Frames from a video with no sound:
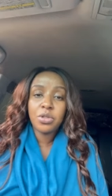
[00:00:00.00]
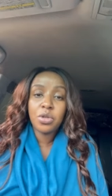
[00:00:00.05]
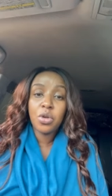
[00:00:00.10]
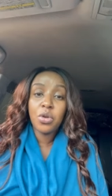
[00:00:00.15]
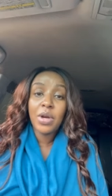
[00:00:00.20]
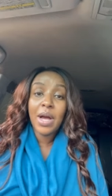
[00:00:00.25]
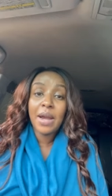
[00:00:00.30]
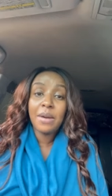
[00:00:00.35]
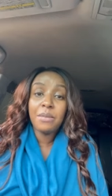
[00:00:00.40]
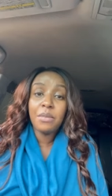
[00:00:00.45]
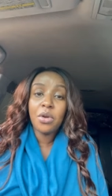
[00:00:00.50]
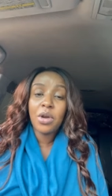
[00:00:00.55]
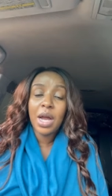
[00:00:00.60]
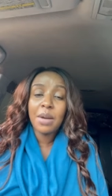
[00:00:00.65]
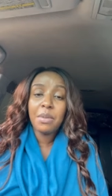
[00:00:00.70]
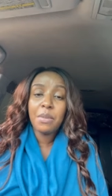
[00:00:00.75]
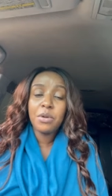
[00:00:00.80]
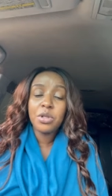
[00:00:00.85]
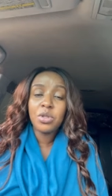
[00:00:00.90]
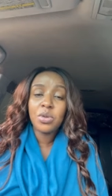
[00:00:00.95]
So you can be
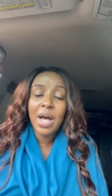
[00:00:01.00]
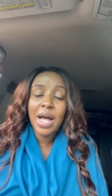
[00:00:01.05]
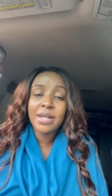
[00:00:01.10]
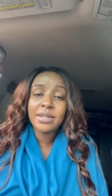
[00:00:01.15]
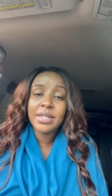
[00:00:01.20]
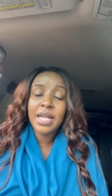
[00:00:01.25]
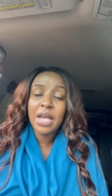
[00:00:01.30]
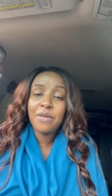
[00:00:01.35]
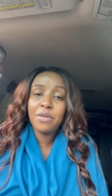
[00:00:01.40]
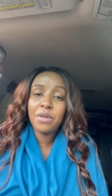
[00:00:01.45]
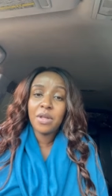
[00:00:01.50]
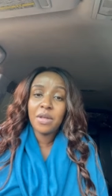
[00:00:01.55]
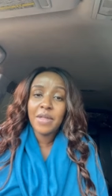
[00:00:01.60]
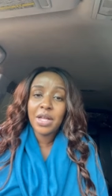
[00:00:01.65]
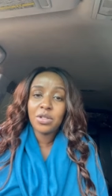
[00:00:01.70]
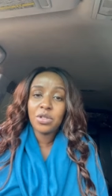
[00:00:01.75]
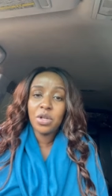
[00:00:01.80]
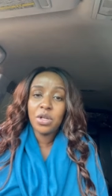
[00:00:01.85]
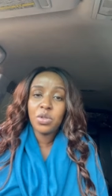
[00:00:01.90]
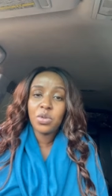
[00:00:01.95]
able to ask everything
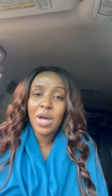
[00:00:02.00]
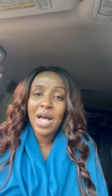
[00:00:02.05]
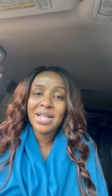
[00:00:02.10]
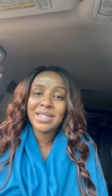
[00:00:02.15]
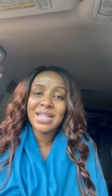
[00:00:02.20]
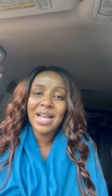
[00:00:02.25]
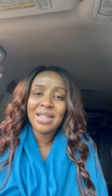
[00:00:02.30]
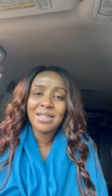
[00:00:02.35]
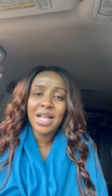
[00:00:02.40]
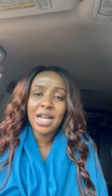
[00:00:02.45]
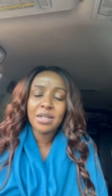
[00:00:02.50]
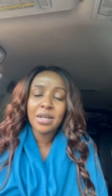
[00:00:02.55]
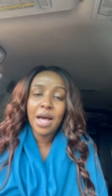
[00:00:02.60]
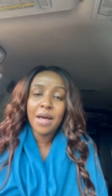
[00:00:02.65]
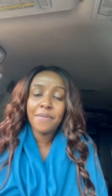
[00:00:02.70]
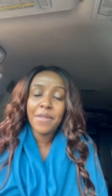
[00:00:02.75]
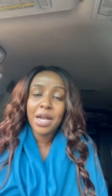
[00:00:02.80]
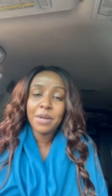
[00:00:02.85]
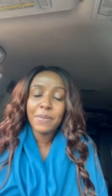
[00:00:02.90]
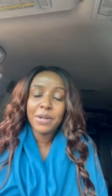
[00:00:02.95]
that you need to ask at
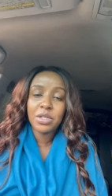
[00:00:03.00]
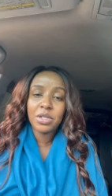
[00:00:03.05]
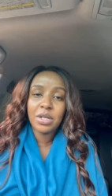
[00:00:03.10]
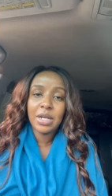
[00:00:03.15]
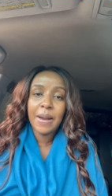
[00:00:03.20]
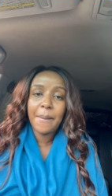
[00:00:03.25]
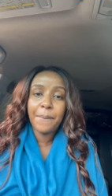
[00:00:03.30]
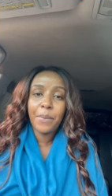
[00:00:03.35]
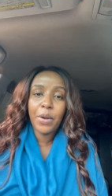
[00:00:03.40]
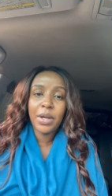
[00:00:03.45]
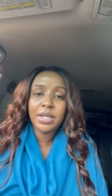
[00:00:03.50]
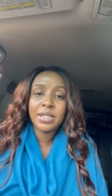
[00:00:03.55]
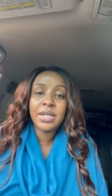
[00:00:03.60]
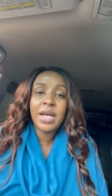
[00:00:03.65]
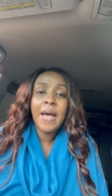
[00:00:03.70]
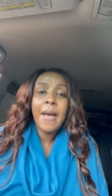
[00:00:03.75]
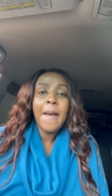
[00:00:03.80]
that particular point.